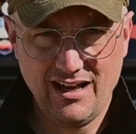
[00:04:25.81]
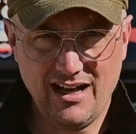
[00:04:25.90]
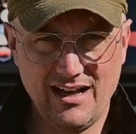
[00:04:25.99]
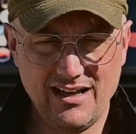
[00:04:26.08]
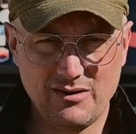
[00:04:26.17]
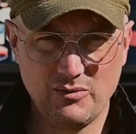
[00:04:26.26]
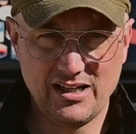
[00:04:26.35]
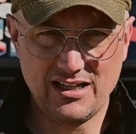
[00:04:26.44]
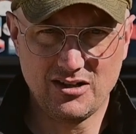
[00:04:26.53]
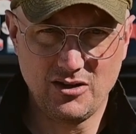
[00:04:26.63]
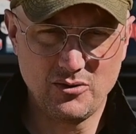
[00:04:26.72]
and we
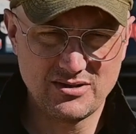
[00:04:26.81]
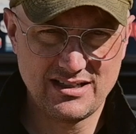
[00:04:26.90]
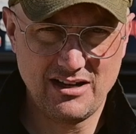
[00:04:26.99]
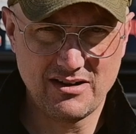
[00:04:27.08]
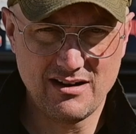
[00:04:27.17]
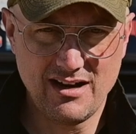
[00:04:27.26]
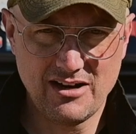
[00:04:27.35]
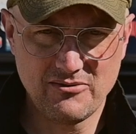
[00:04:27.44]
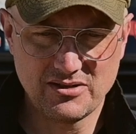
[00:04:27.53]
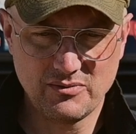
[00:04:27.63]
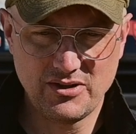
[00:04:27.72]
can close down our
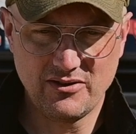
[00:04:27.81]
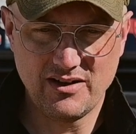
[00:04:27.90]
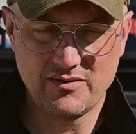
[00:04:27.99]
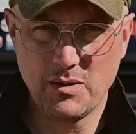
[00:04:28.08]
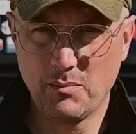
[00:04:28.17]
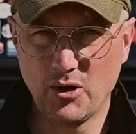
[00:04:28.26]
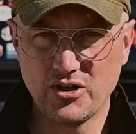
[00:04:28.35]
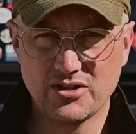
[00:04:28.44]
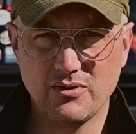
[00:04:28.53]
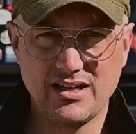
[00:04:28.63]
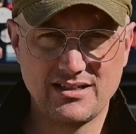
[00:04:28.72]
iris. We don't have to be
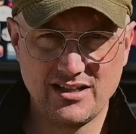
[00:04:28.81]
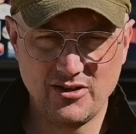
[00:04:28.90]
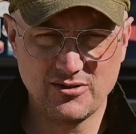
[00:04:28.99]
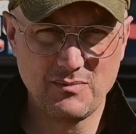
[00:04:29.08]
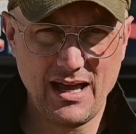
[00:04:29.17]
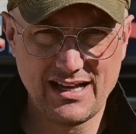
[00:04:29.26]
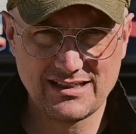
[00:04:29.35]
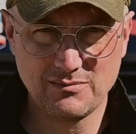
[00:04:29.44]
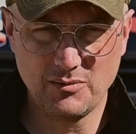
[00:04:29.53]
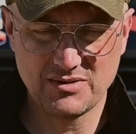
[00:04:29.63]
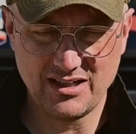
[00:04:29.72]
pushed right to those
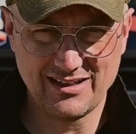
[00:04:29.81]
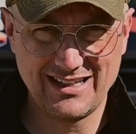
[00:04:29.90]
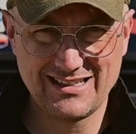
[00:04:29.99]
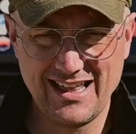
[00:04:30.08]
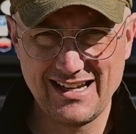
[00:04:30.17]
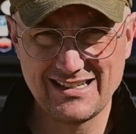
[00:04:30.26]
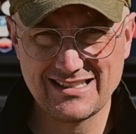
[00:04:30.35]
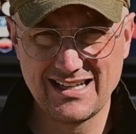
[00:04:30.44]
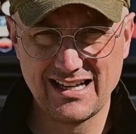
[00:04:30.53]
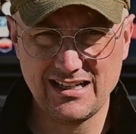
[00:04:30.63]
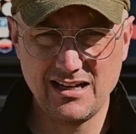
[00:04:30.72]
maximums. I'll get to that in a
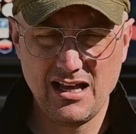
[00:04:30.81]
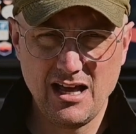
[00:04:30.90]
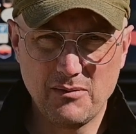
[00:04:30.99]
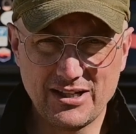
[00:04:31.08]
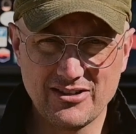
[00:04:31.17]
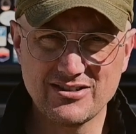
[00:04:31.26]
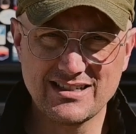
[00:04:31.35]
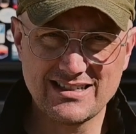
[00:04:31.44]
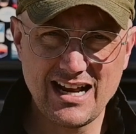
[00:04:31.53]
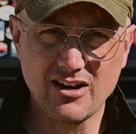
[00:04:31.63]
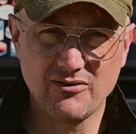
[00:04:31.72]
second. But there's a
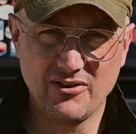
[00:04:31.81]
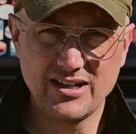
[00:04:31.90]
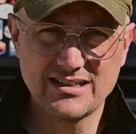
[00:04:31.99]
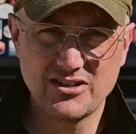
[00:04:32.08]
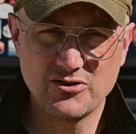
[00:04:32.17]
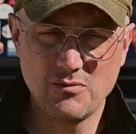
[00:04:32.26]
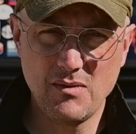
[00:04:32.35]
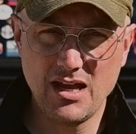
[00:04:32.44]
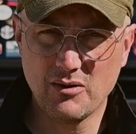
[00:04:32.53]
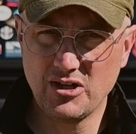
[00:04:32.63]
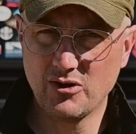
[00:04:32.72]
sacrifice that you
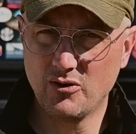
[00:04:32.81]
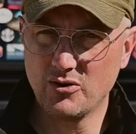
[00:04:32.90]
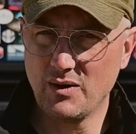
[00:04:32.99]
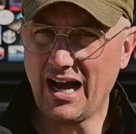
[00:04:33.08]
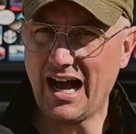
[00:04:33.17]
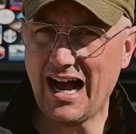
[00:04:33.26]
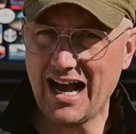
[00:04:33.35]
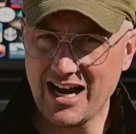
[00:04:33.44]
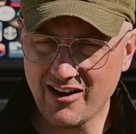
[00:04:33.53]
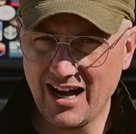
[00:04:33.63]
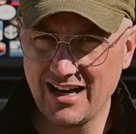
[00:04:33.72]
make. When you go to a
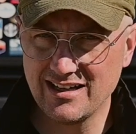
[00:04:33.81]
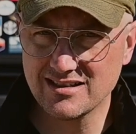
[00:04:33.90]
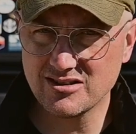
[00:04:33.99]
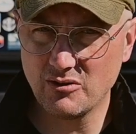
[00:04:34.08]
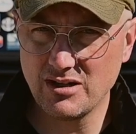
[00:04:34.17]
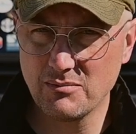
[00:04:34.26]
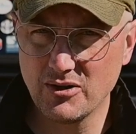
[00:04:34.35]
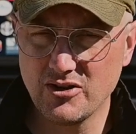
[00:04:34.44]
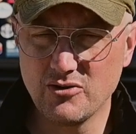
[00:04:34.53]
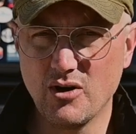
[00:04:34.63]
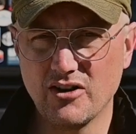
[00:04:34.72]
higher ISO number,
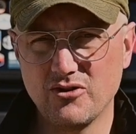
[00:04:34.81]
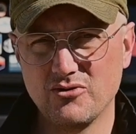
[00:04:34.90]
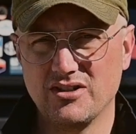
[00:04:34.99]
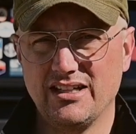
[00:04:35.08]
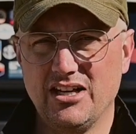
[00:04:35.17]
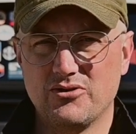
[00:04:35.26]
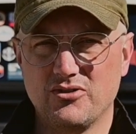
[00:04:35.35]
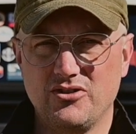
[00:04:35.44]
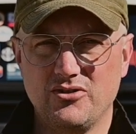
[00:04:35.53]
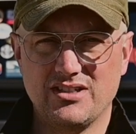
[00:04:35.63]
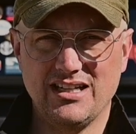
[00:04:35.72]
you are usually
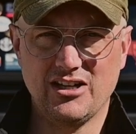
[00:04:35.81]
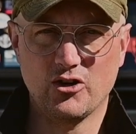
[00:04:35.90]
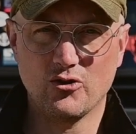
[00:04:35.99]
introducing